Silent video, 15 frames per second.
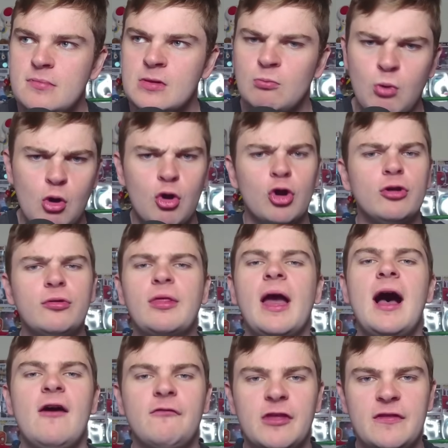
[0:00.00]
well, who's
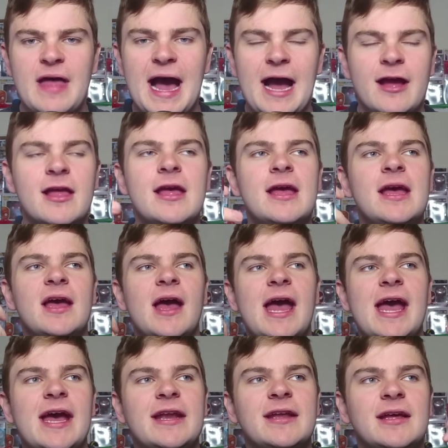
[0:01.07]
after that?
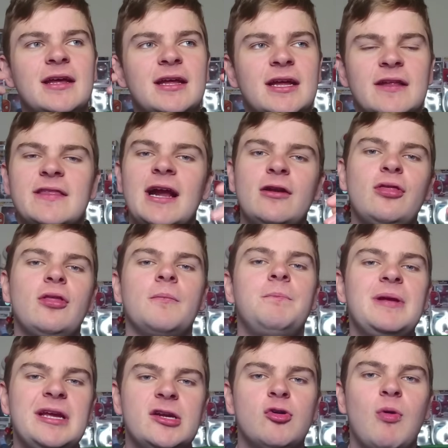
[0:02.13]
And that's the
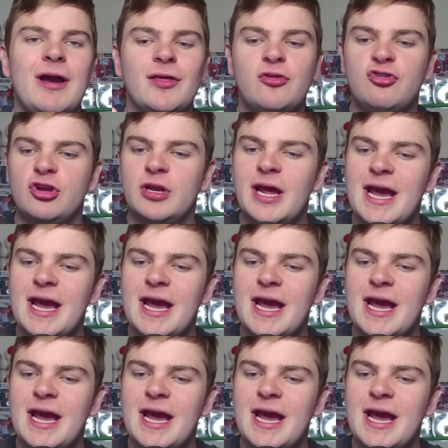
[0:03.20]
big question,